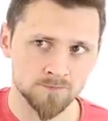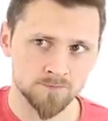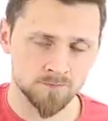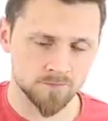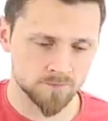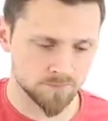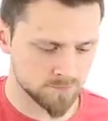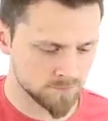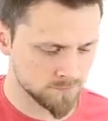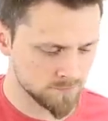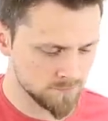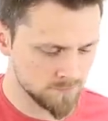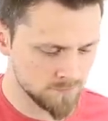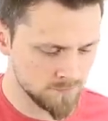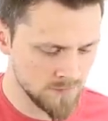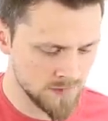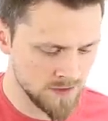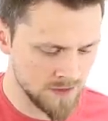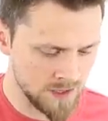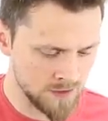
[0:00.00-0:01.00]

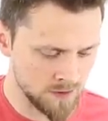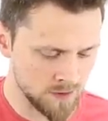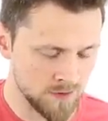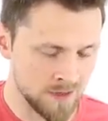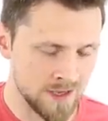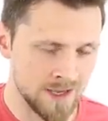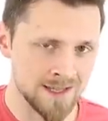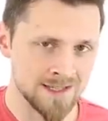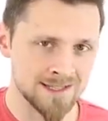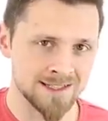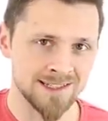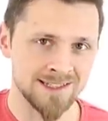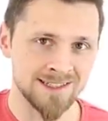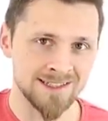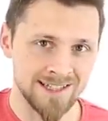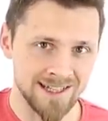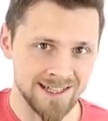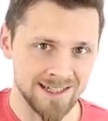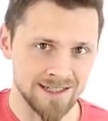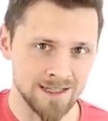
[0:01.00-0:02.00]
That note there is a
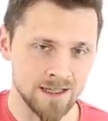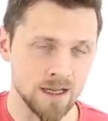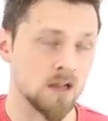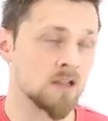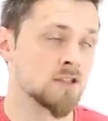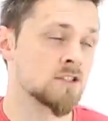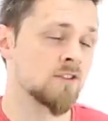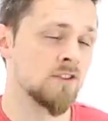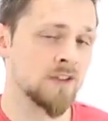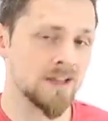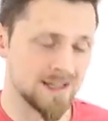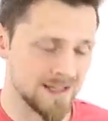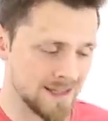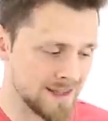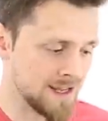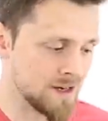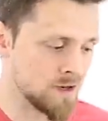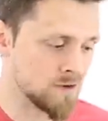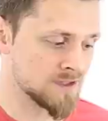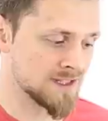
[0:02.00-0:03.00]
D, that
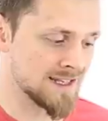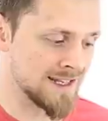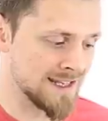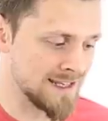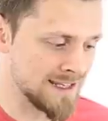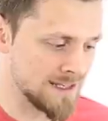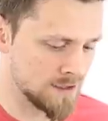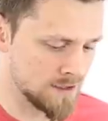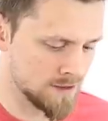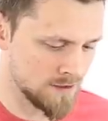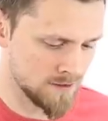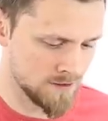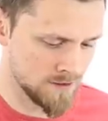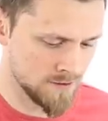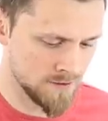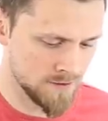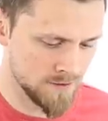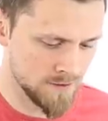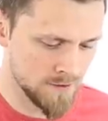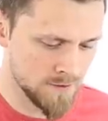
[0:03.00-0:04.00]
note is an E. So
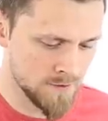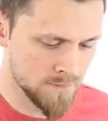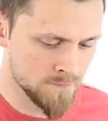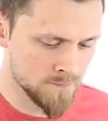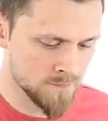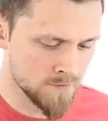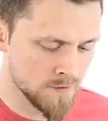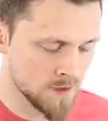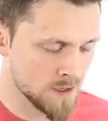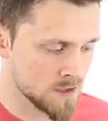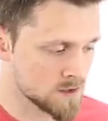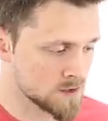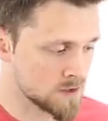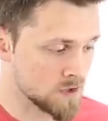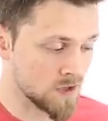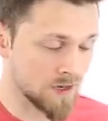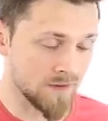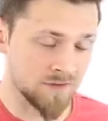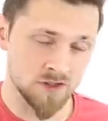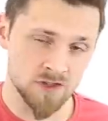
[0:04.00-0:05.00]

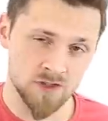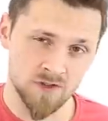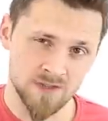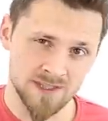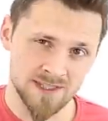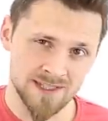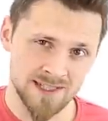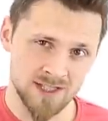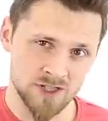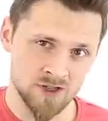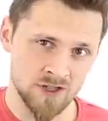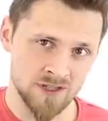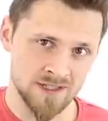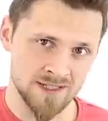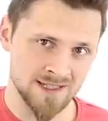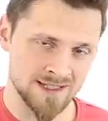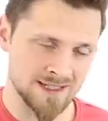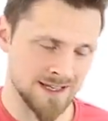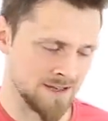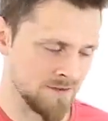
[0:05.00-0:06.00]
you're going to have to tune the sixth string
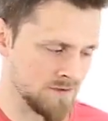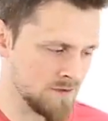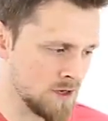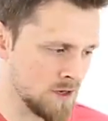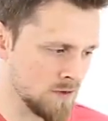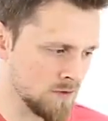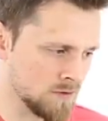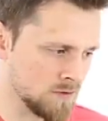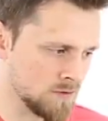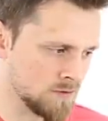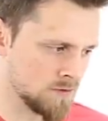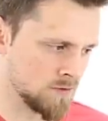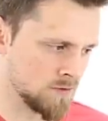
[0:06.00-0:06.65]
to the same note.